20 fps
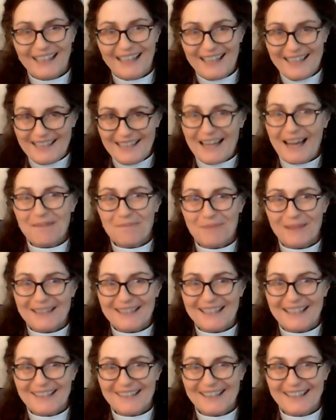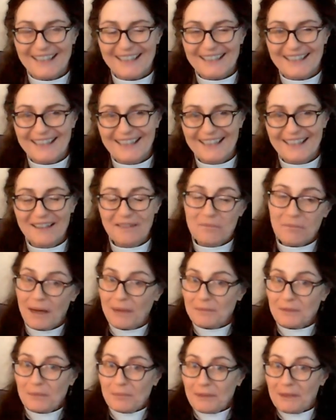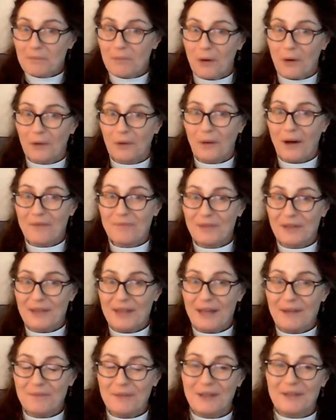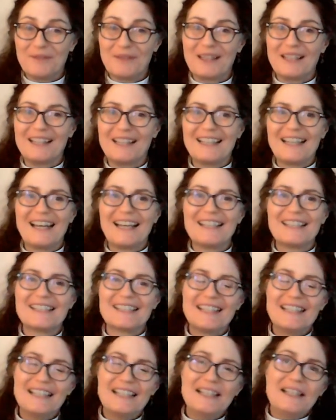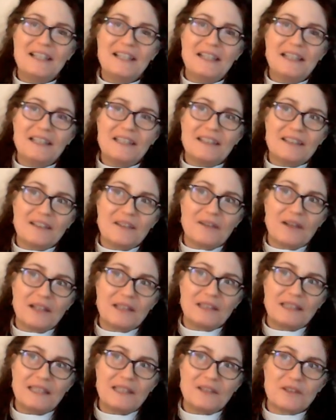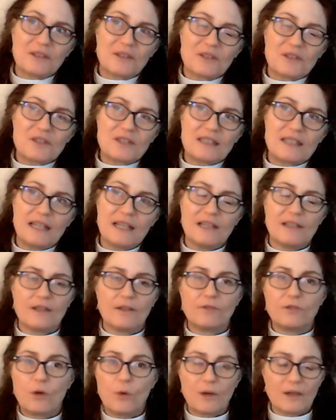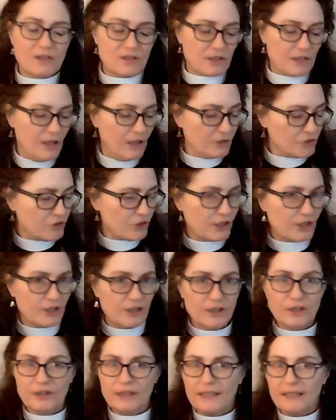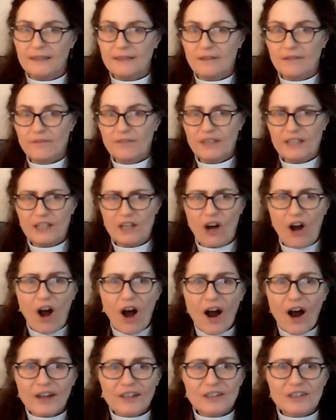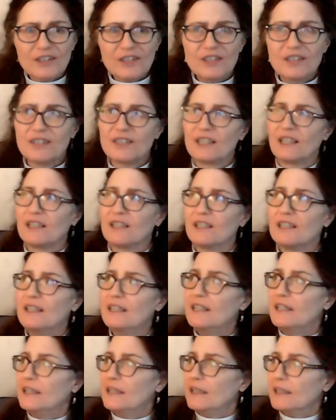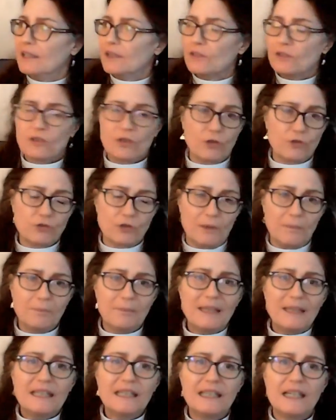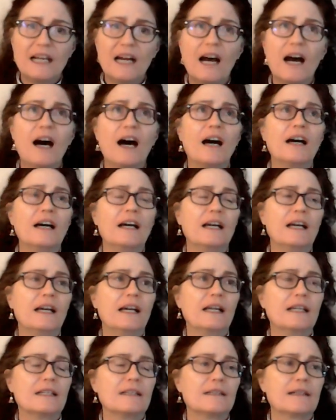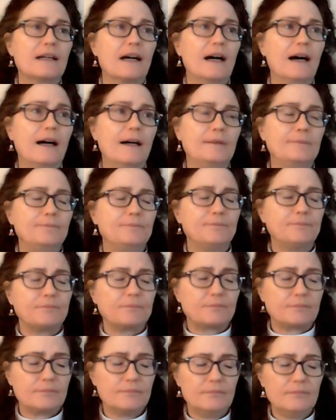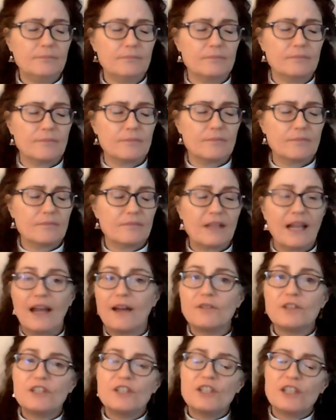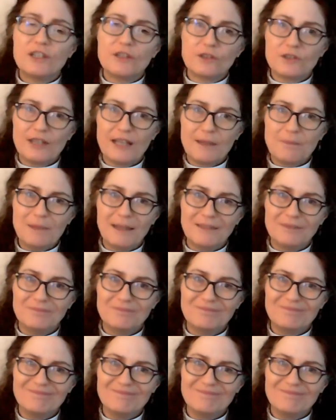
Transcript: in that position probably more often than we realize. There are leaders in, of course, culture and the arts and social media and um, every dinner table